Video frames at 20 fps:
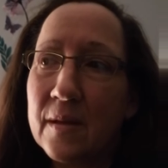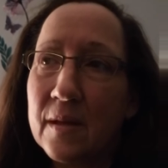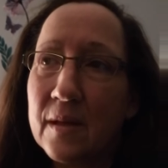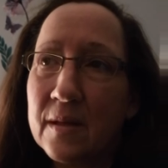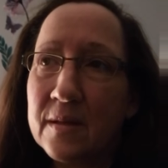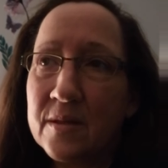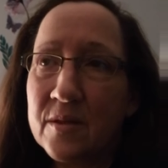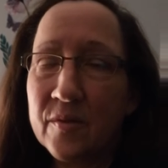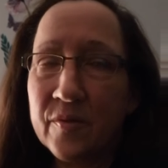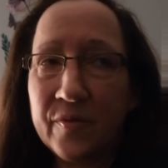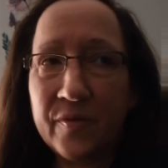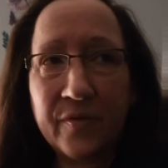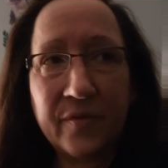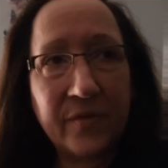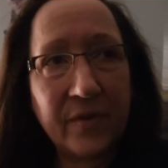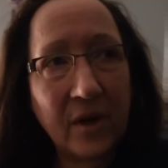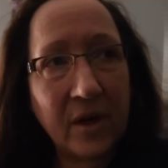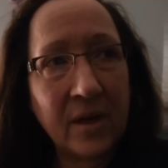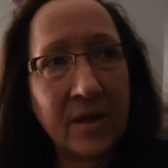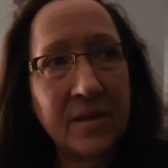It's a
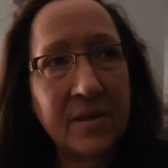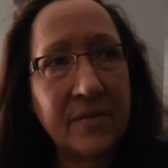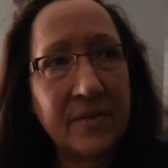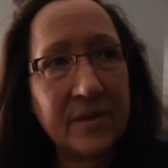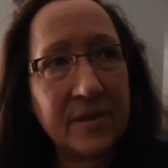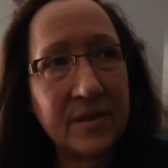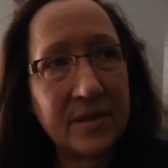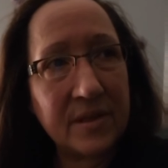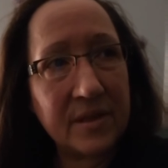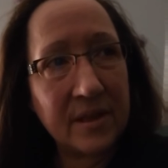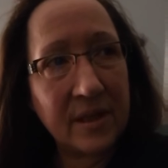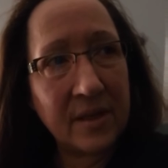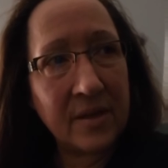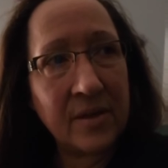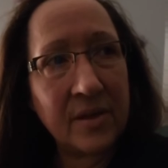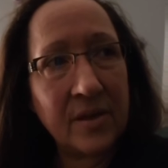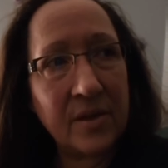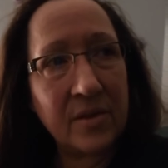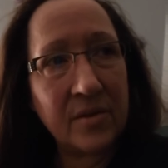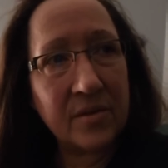far different
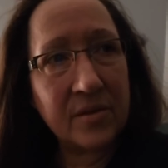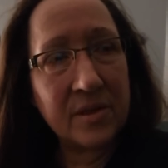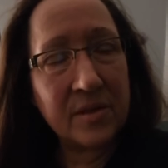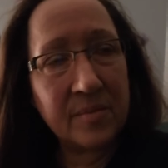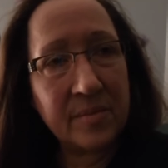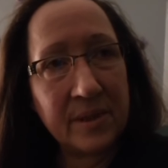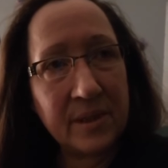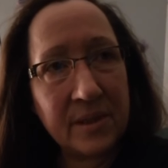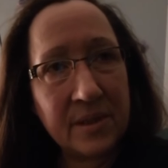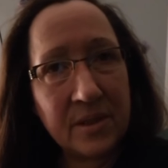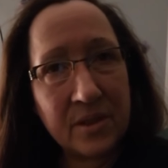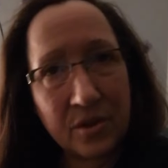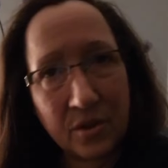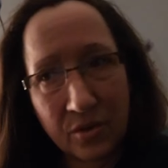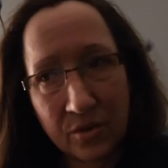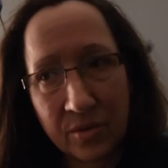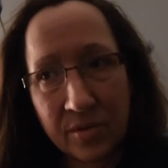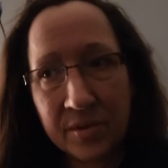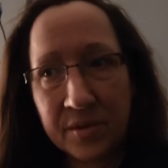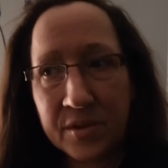scenario to be
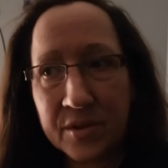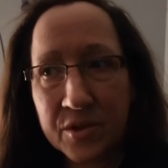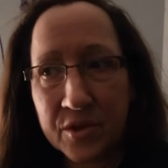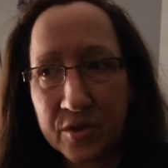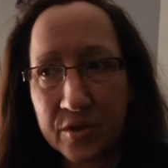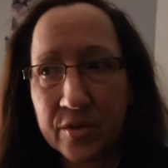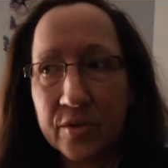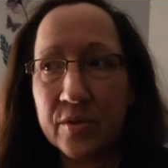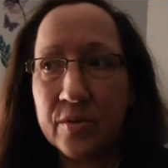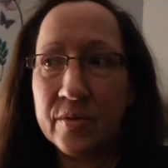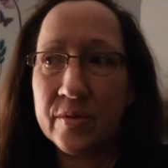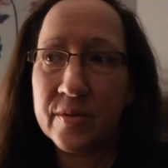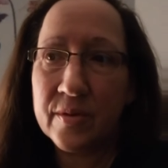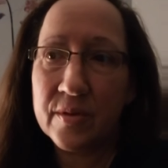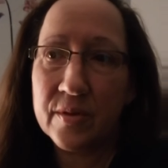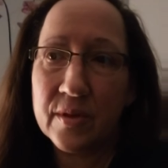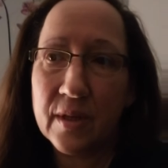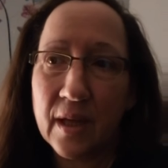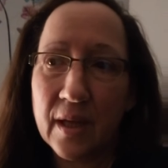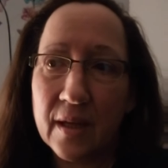told the
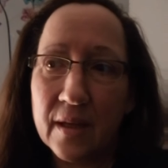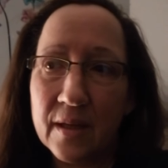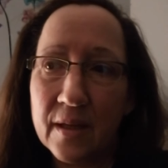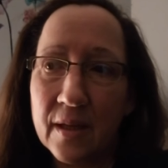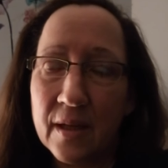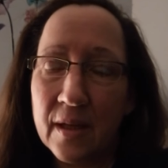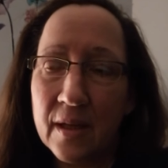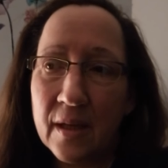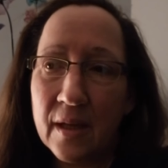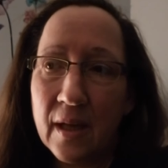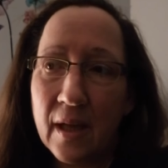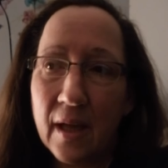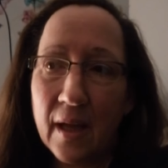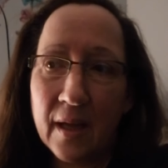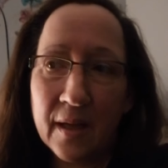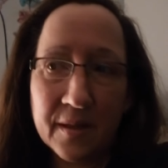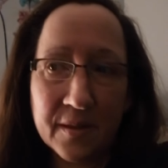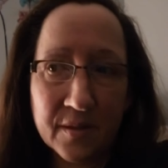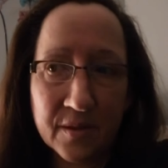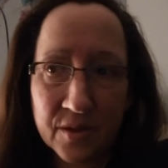truth
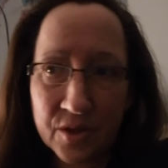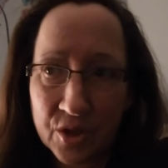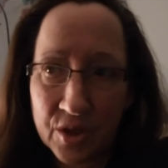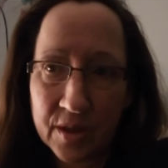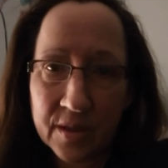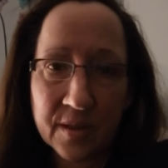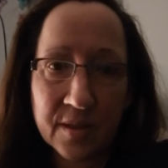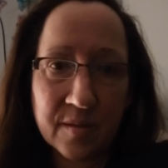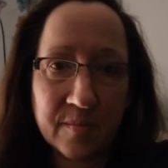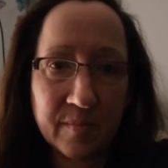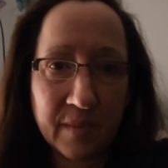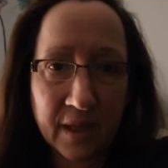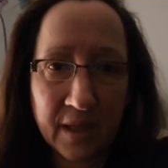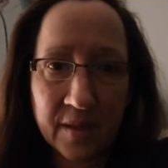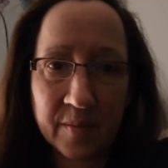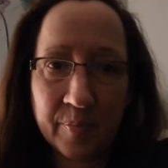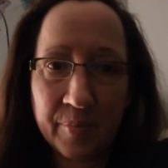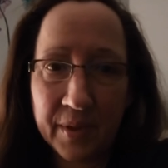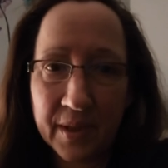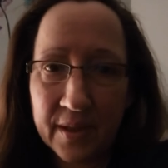and just
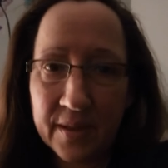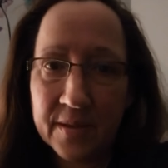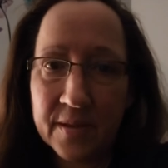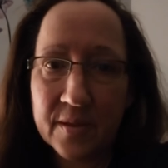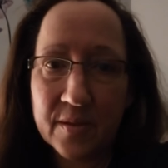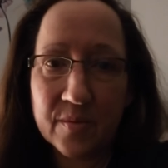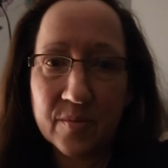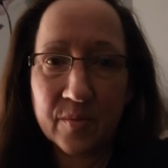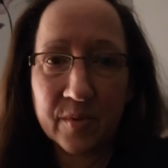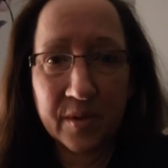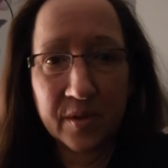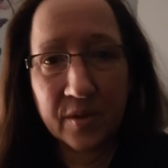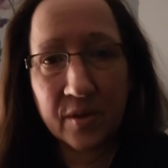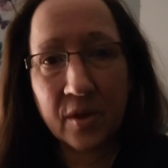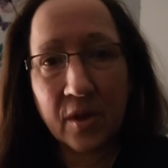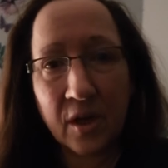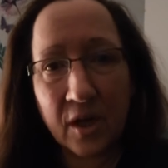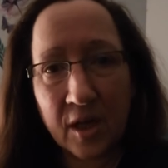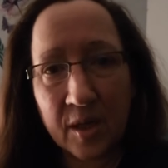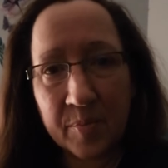make peace with
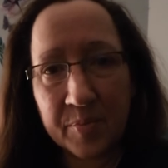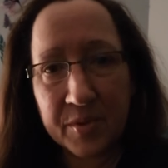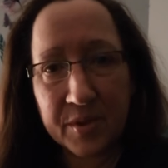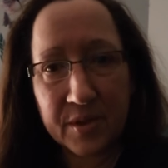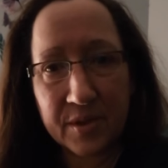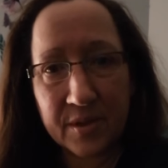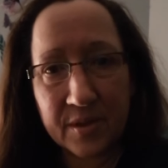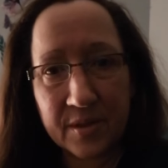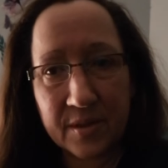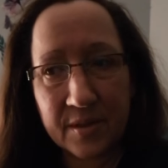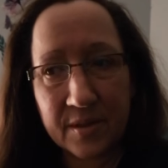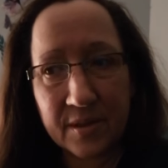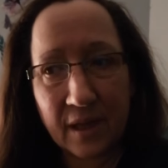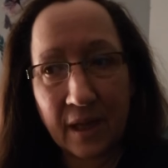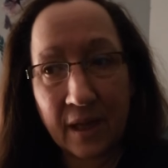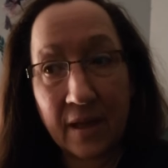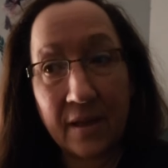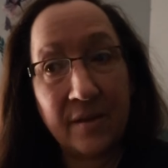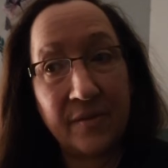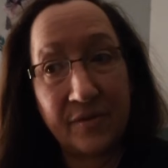your options.
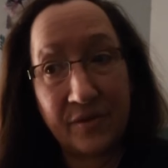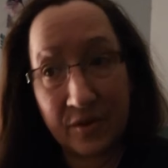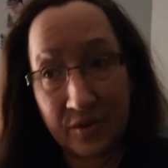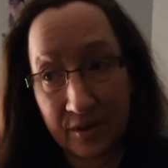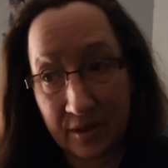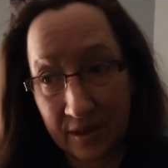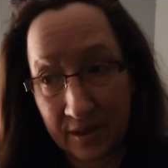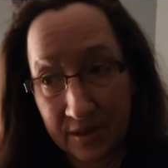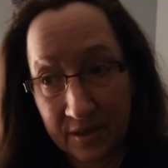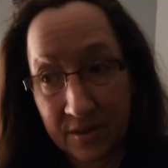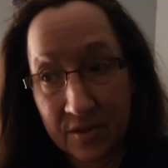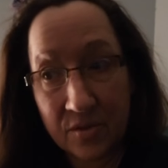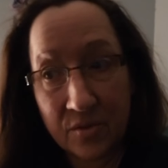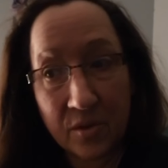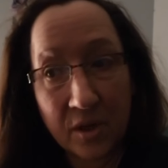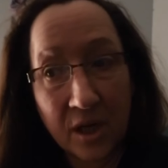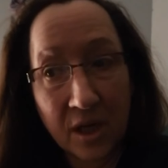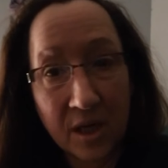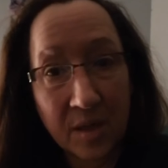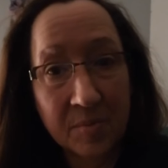If there is
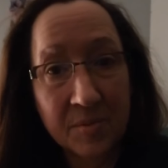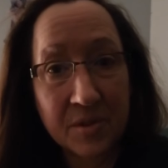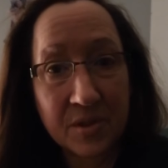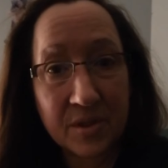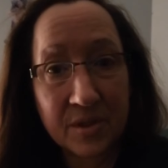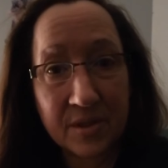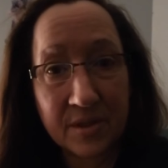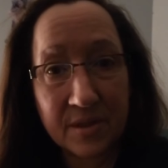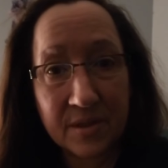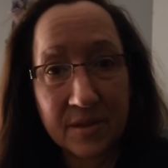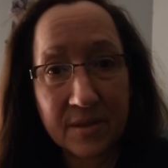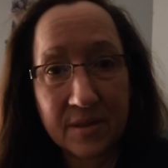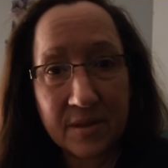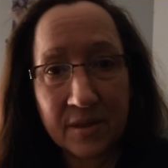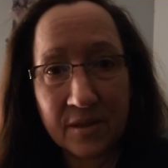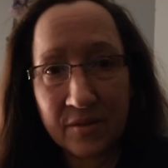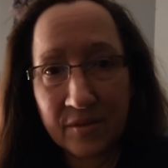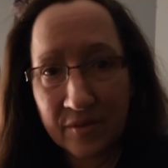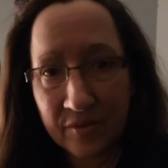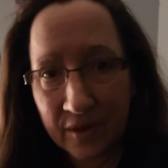no options,
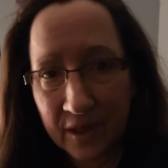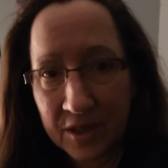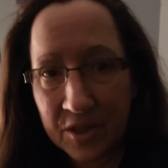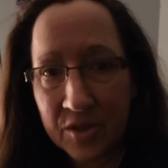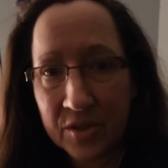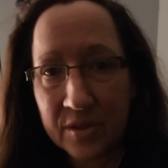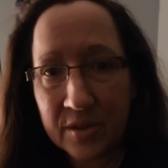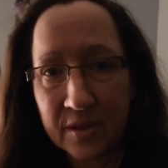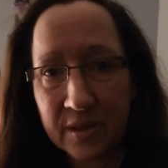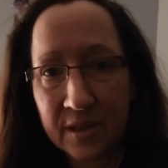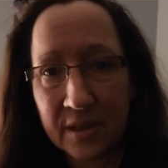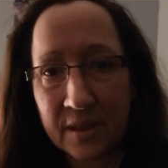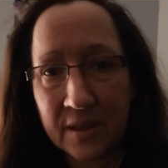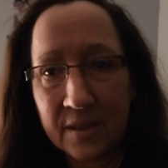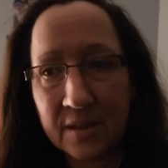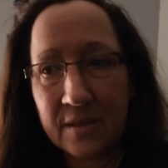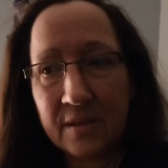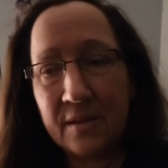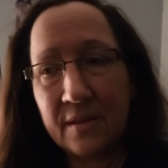you eventually